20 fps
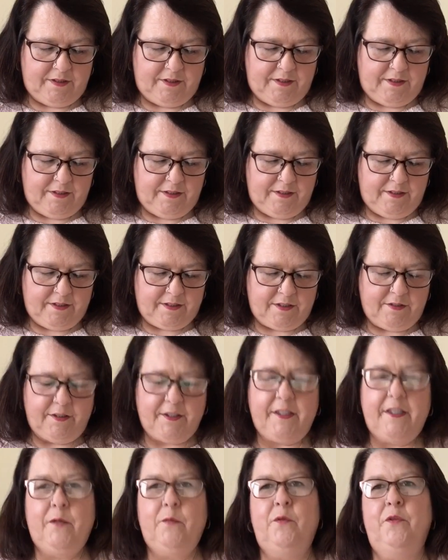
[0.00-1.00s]
it's like
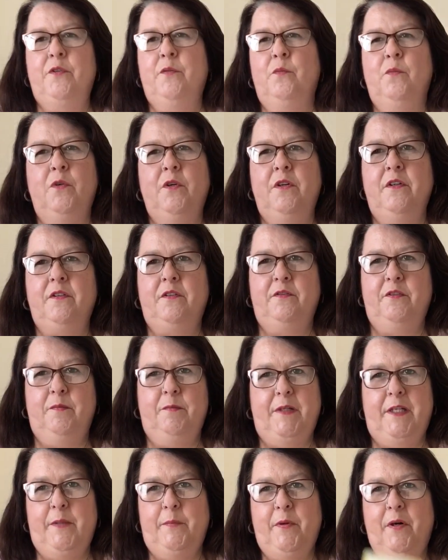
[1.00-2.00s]
it wouldn't work for
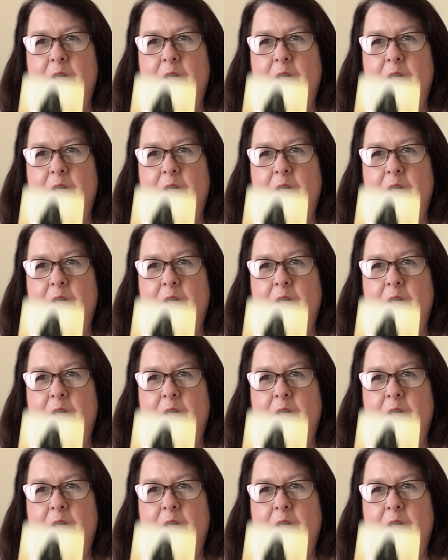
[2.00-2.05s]
me, but I'm